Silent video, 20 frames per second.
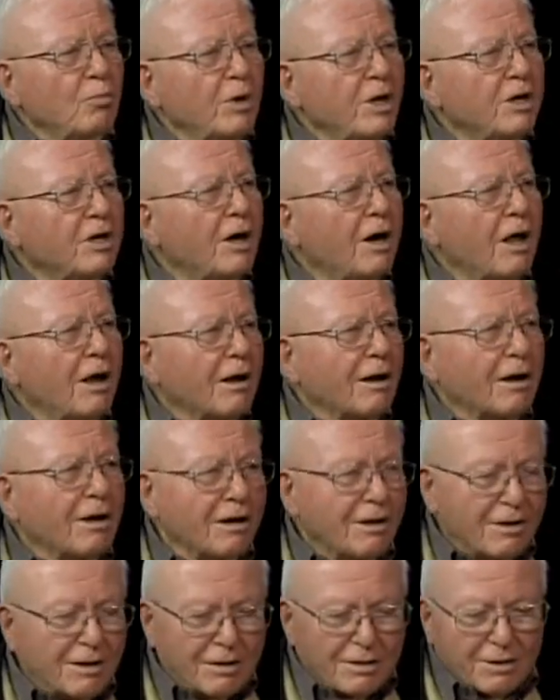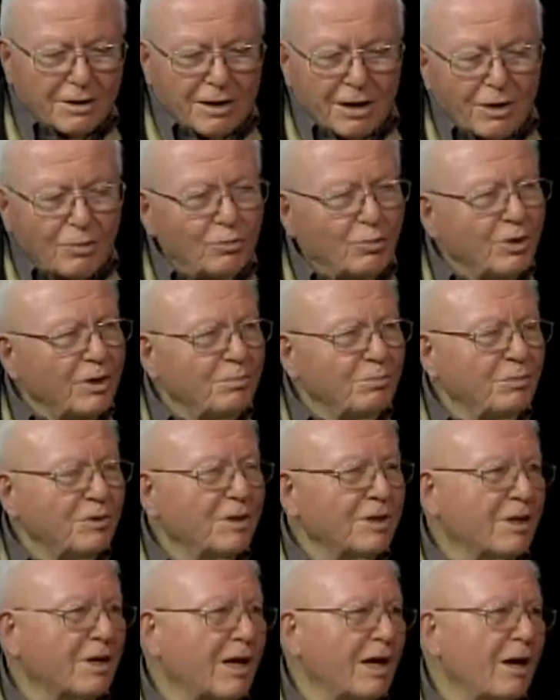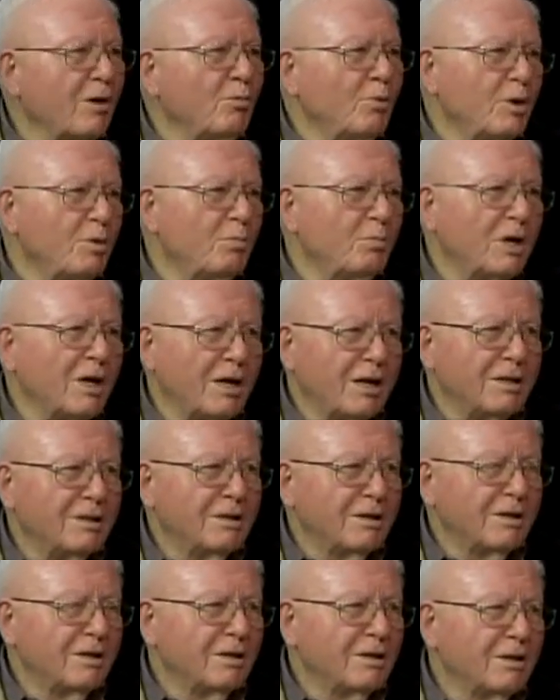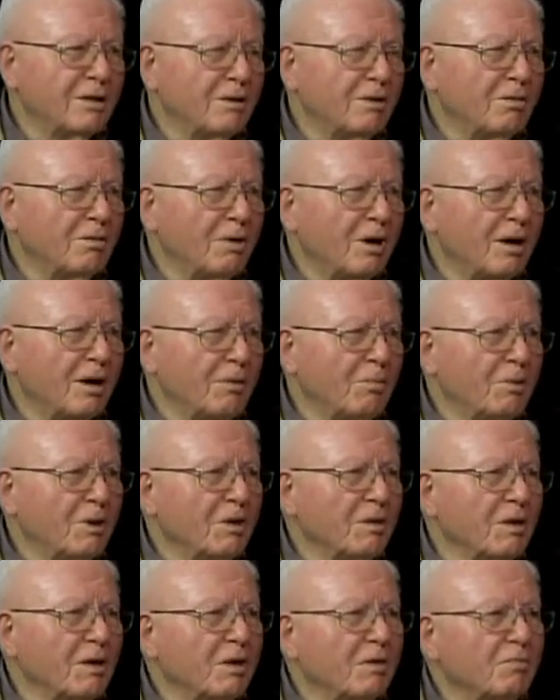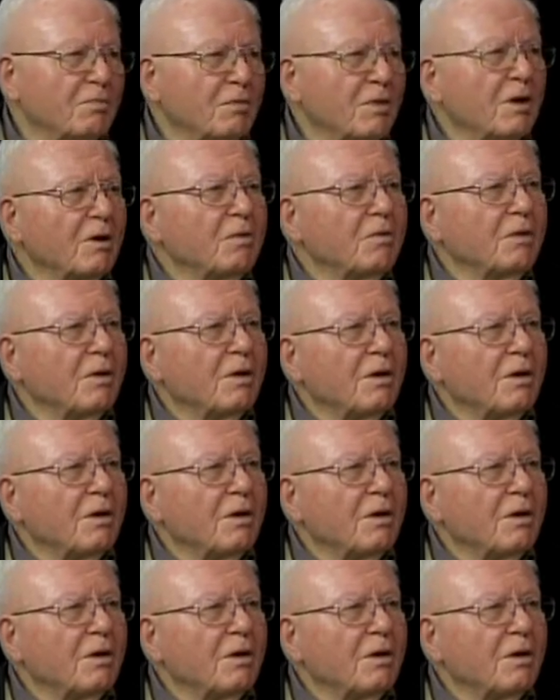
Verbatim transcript: we color? Can we can we paint? Yes. You know, I mean, they they.